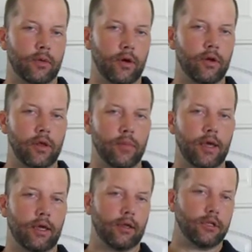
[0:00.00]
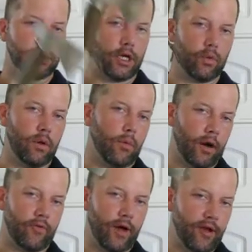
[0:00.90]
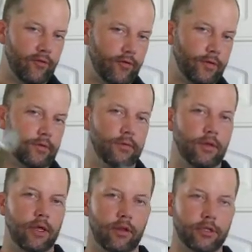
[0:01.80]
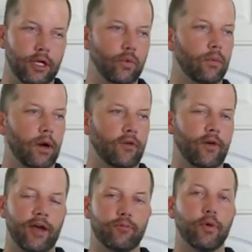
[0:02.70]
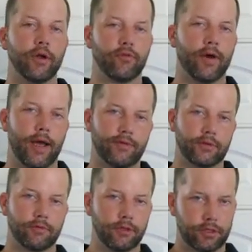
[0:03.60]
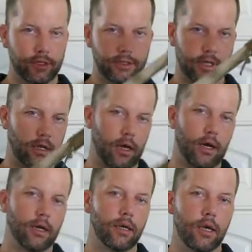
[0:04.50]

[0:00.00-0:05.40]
currently making, the Gen 1 Mark V and the Gen 1 Mark V .5s, which these all are